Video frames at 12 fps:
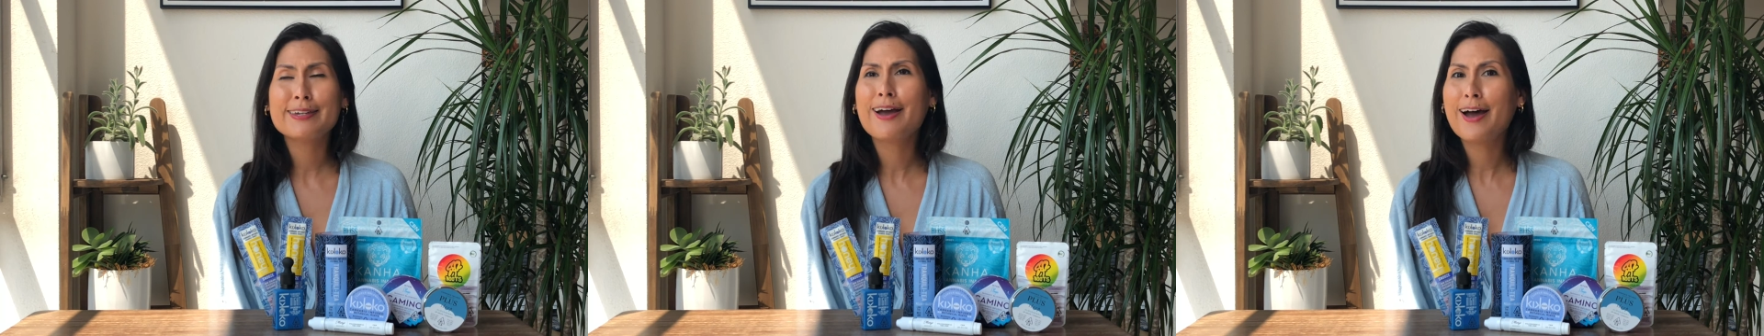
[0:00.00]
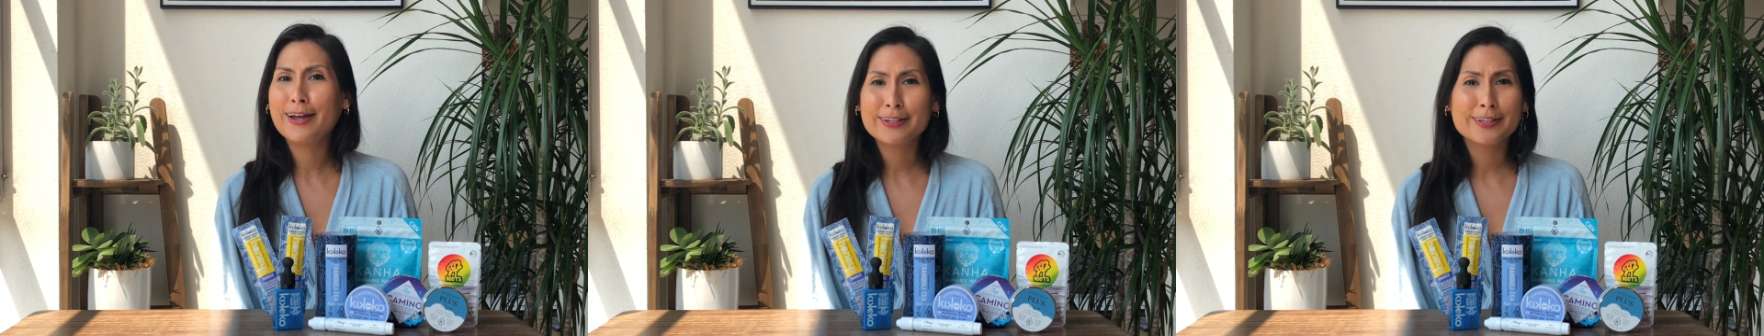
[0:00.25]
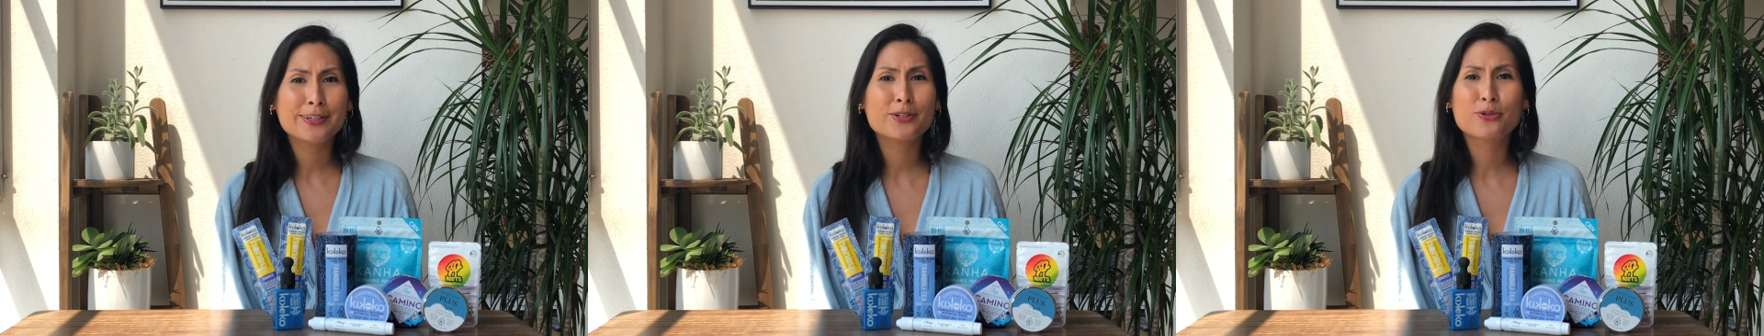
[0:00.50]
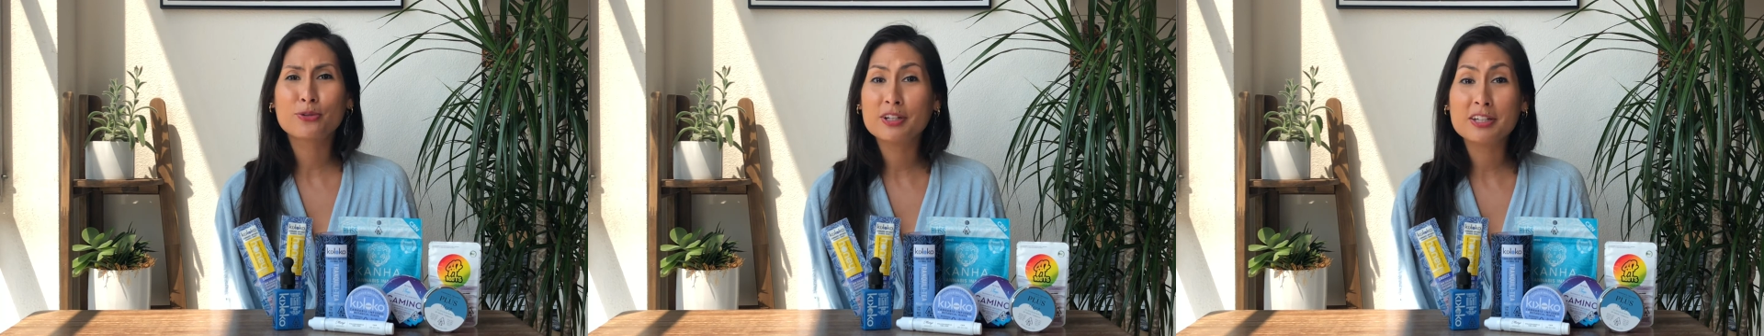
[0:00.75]
honey,
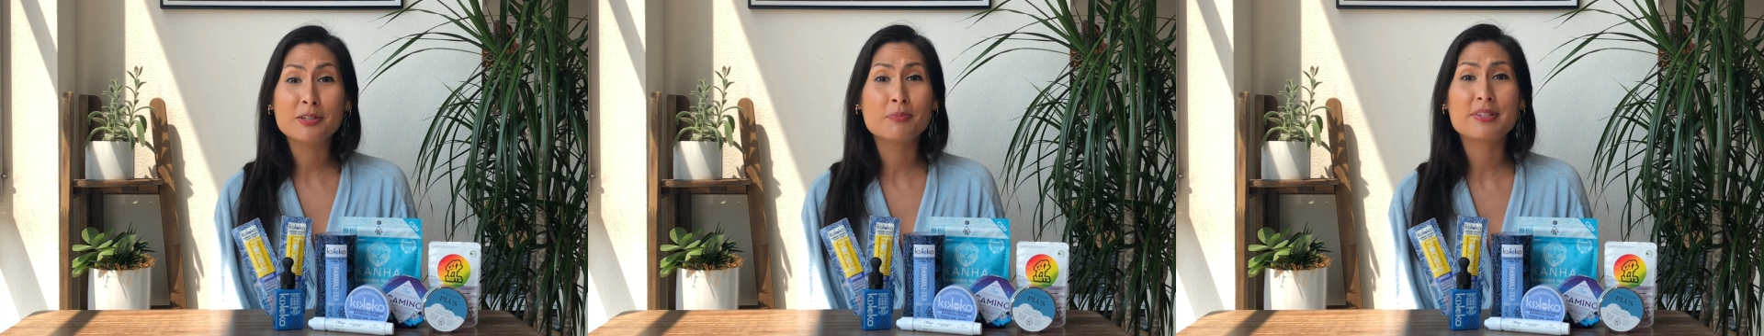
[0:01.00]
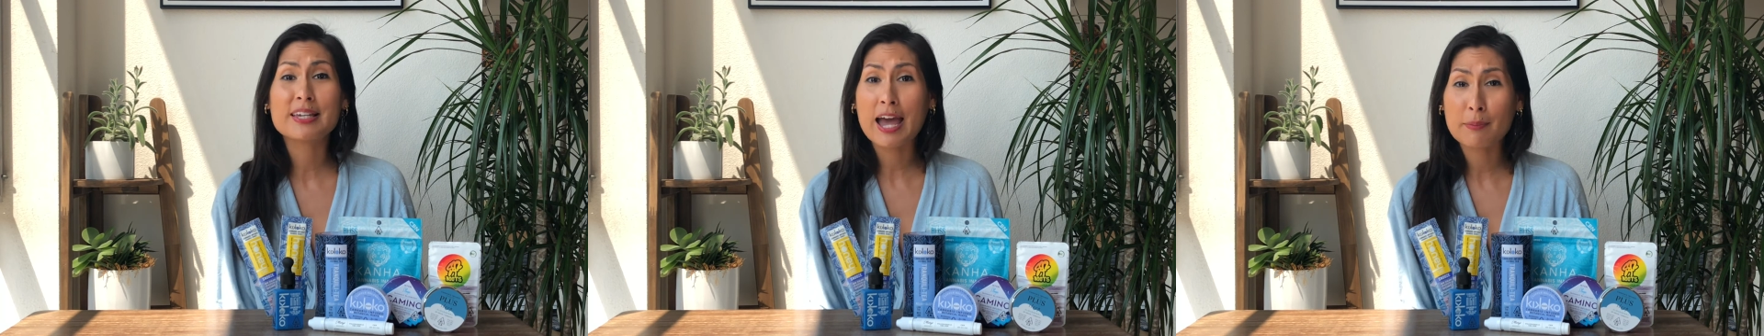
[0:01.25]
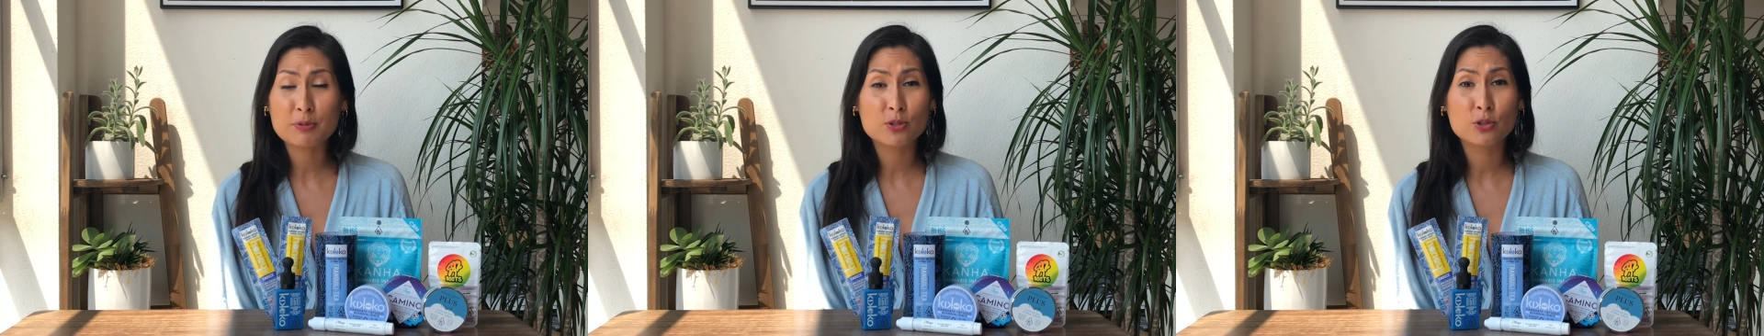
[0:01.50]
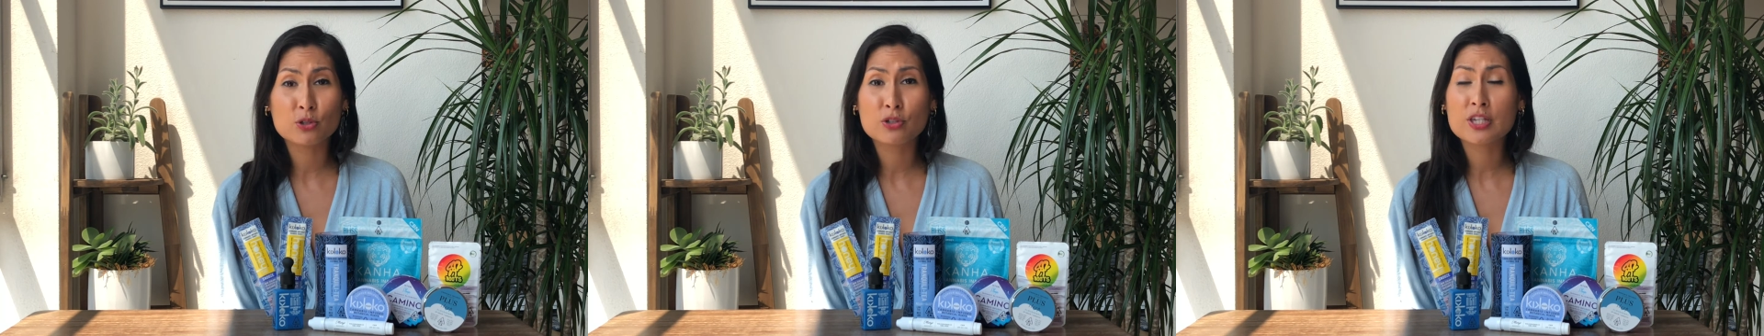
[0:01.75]
creams,
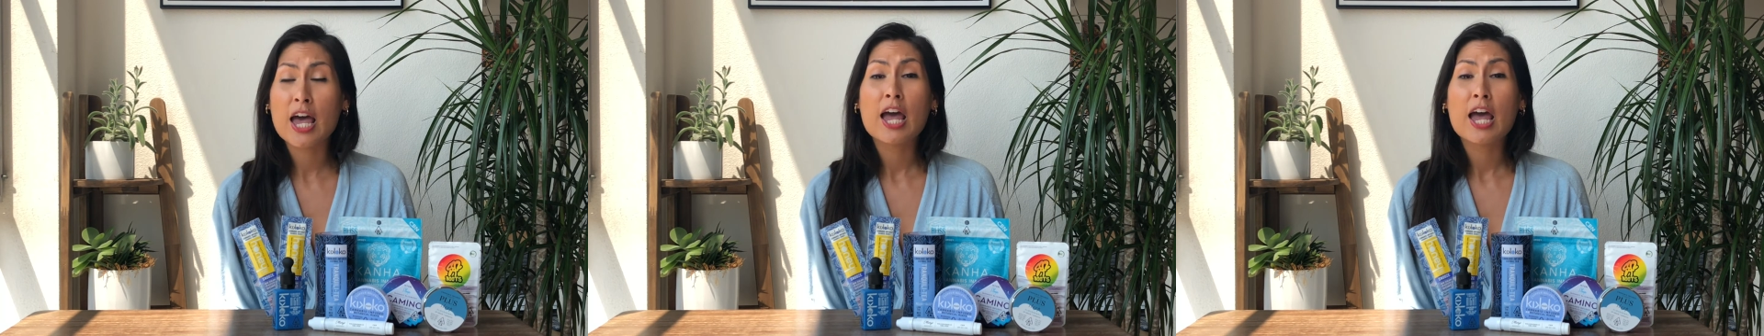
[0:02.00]
capsules.